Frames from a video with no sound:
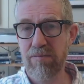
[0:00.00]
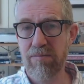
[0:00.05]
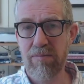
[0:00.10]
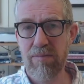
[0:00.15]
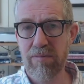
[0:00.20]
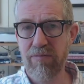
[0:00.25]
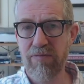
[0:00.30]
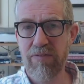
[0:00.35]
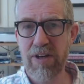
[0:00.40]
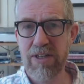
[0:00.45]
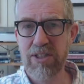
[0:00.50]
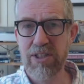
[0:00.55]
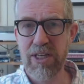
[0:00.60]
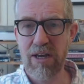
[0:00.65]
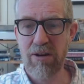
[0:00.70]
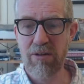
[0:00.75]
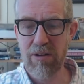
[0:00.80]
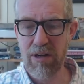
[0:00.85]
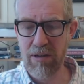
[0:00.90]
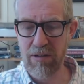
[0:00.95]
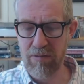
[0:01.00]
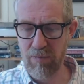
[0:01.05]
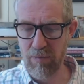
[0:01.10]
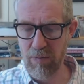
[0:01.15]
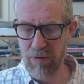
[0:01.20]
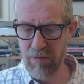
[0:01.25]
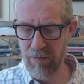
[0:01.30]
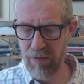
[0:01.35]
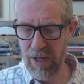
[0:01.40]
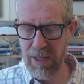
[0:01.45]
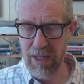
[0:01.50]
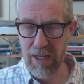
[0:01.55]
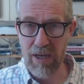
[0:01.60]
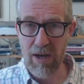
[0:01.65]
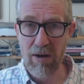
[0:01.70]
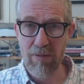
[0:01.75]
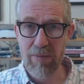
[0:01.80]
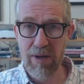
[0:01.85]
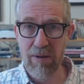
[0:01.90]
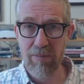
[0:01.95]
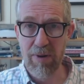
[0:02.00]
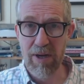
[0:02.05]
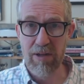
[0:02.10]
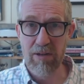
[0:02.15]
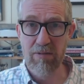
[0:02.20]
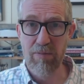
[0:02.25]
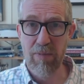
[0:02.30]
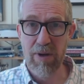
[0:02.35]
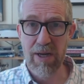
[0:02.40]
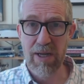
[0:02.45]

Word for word: vegetarianism was fairly common amongst my